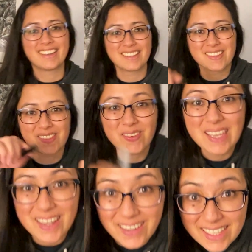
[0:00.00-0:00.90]
so
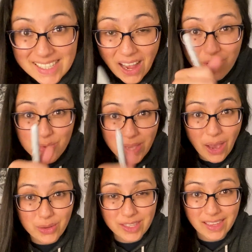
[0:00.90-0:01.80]
here is how you
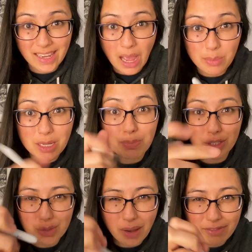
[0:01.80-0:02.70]
calculate how many
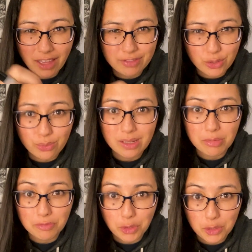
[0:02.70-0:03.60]
books you have left to read
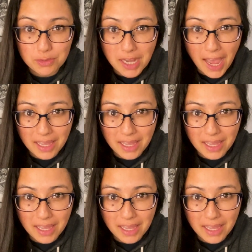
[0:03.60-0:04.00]
before you die.